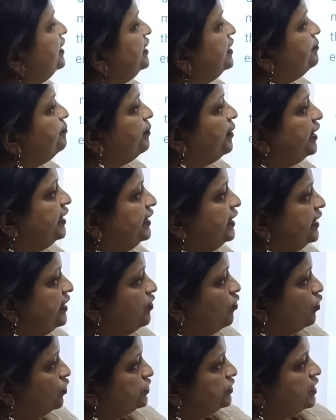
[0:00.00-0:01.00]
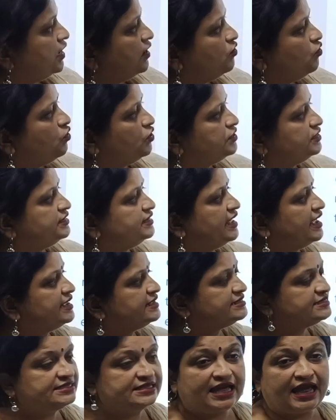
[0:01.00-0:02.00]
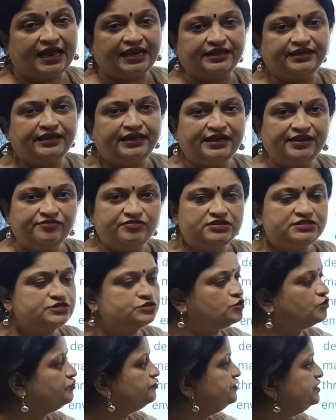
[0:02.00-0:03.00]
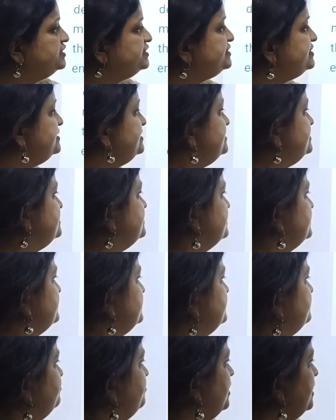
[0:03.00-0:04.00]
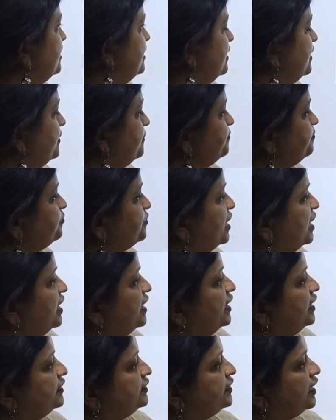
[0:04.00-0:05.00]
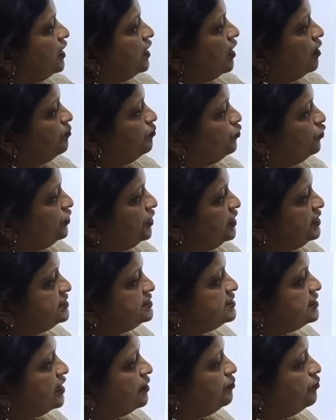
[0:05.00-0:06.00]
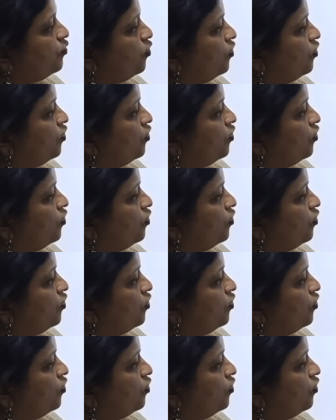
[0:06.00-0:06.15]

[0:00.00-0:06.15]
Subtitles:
depending on the context and levels of decision making. The components are